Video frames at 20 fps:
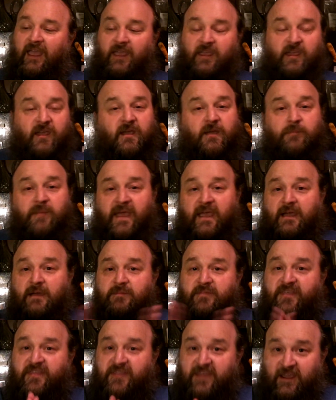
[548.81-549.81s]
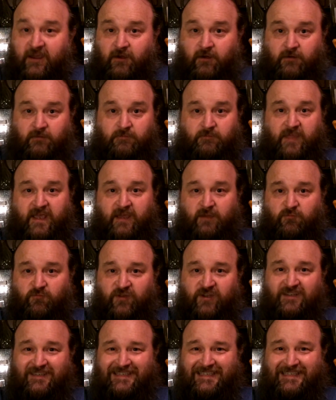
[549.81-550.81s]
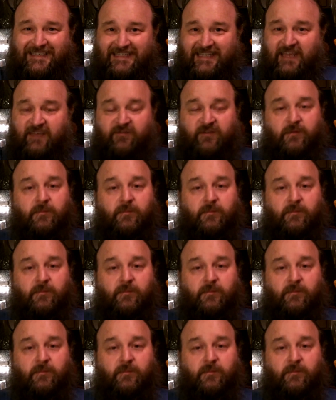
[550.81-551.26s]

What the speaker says: You can make them thicker, make them real stiff,